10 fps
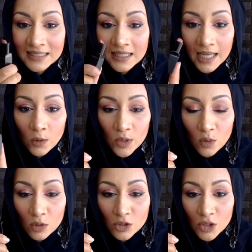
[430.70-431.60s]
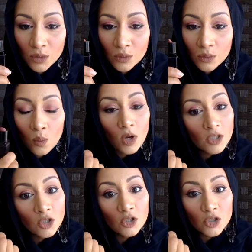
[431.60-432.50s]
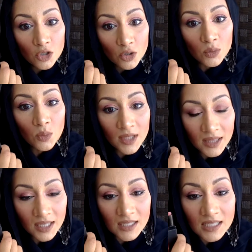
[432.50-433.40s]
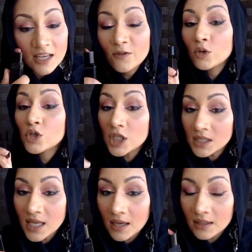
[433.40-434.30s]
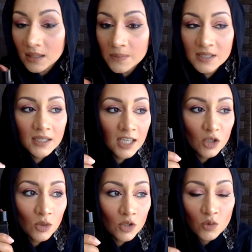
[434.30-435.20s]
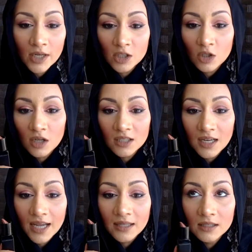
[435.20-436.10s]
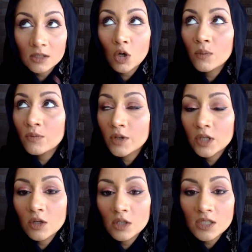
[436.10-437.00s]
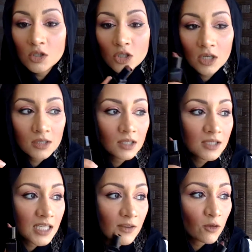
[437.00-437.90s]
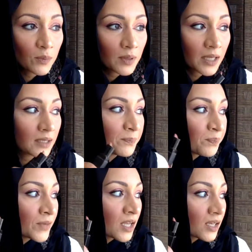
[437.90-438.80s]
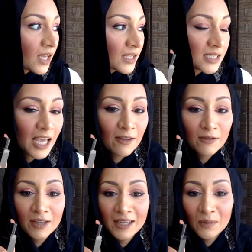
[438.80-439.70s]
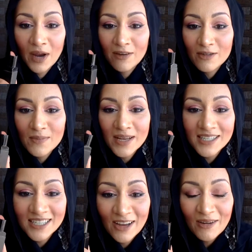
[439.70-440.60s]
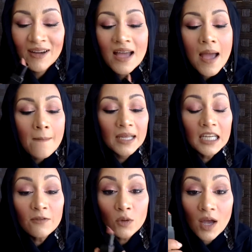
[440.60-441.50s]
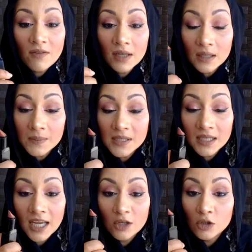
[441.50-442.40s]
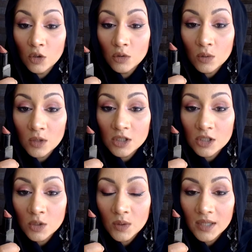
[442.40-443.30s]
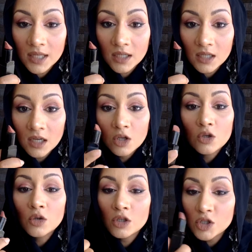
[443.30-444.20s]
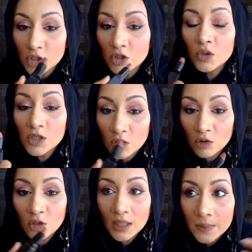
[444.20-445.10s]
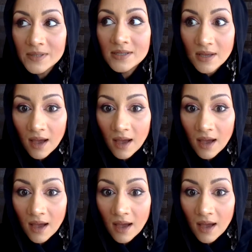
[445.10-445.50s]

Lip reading: like we all do, what could you do with this? If you just had a lipstick and you were stranded on an island, hopefully not, inshallah, save your plane, get safely wherever you're meant to go. But if you have a lipstick and you don't know what to do with it, you could use it on your lips,